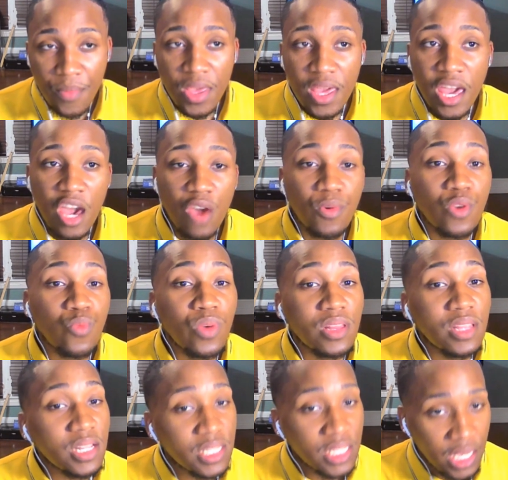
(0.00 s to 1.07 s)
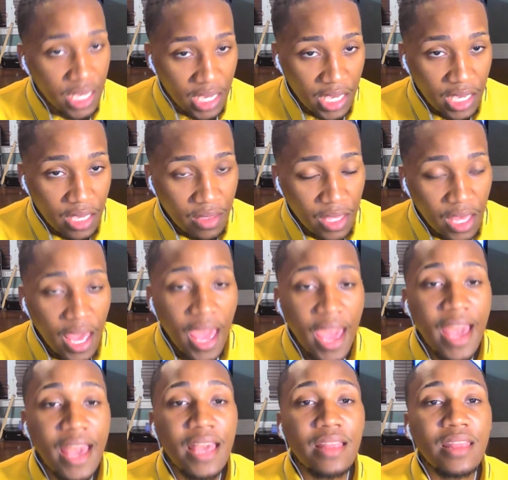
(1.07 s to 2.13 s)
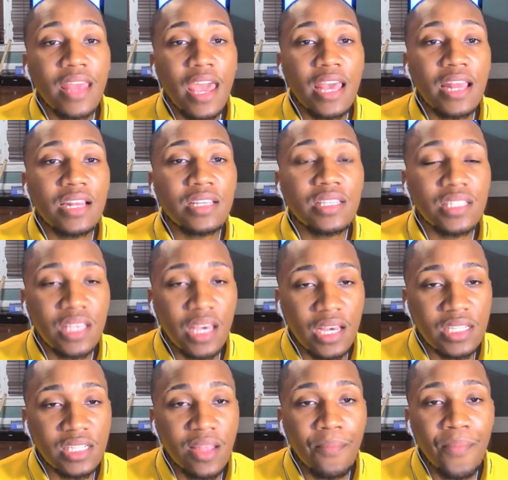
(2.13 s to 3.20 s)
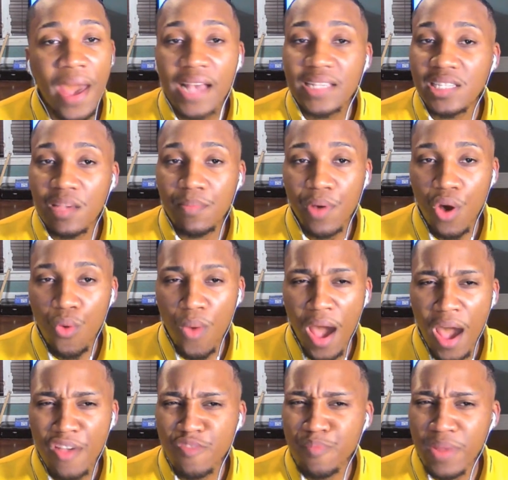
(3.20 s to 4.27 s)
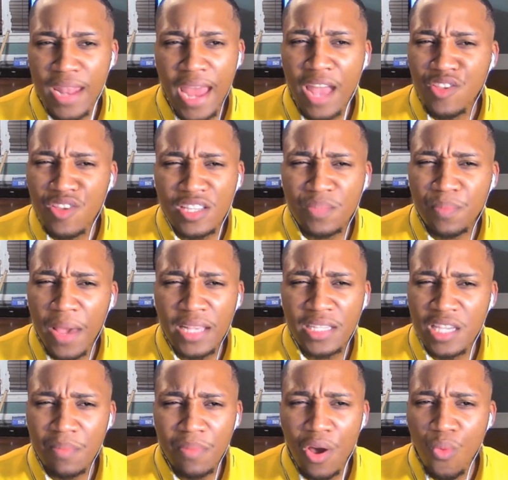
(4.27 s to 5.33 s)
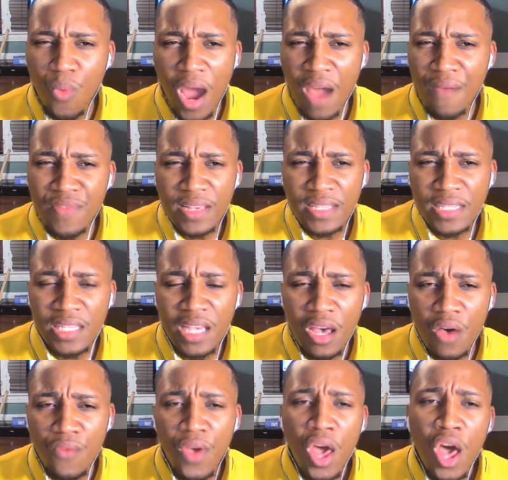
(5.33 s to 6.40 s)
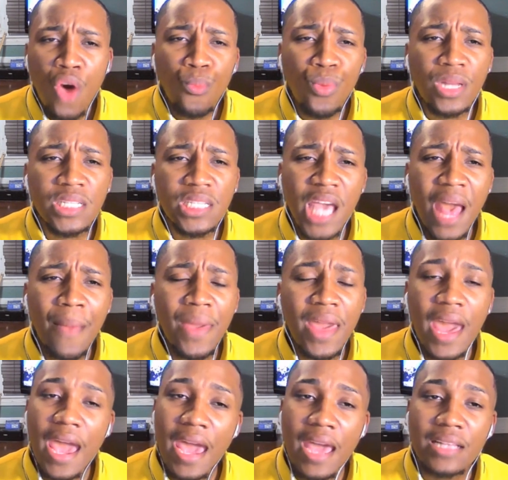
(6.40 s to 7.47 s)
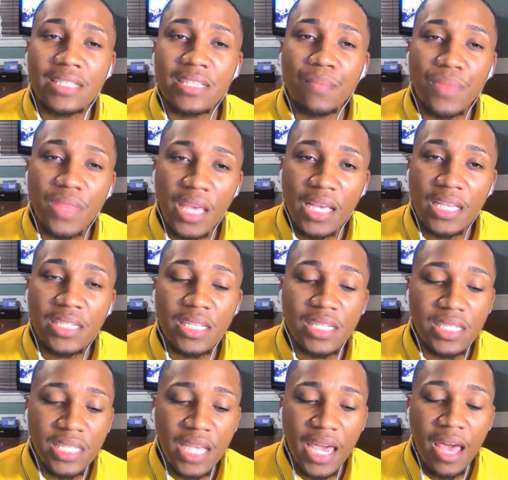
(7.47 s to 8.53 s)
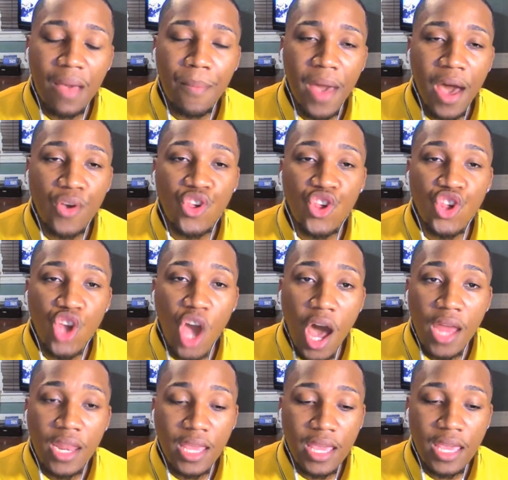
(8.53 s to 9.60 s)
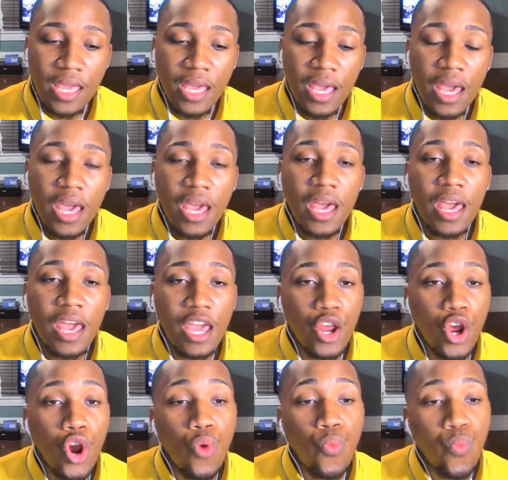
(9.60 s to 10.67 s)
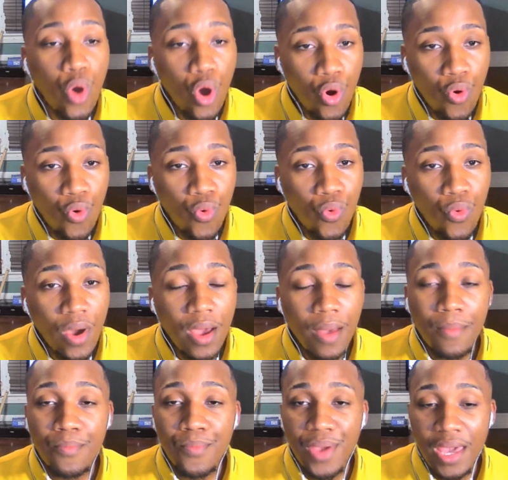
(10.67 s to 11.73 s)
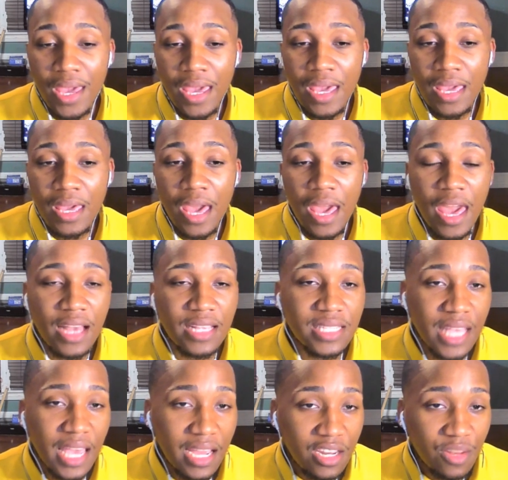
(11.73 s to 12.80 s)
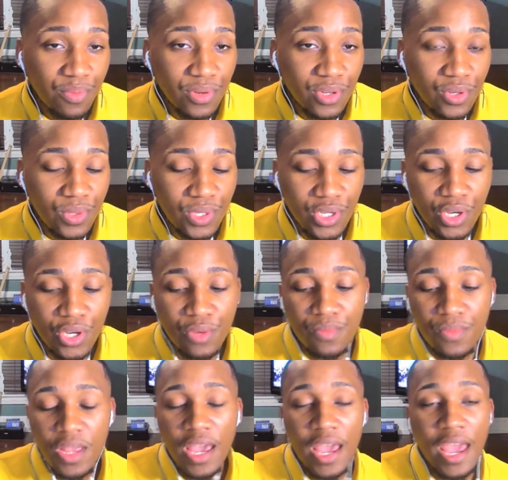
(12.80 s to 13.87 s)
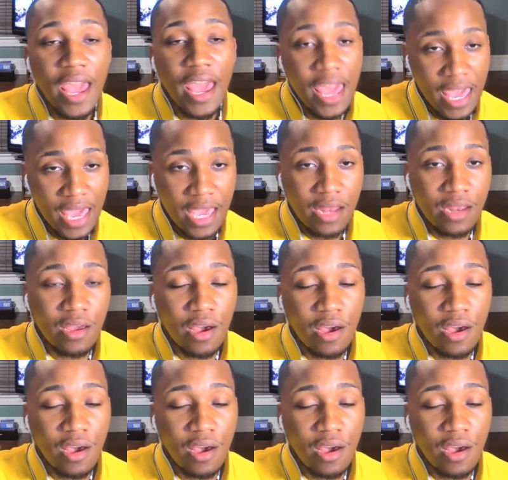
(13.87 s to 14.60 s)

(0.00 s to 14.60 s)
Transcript: Gary with the T, and they discussed Basketball Wives. But not just Basketball Wives itself. But Tami had some things to say about Shaunie and her role being executive producer and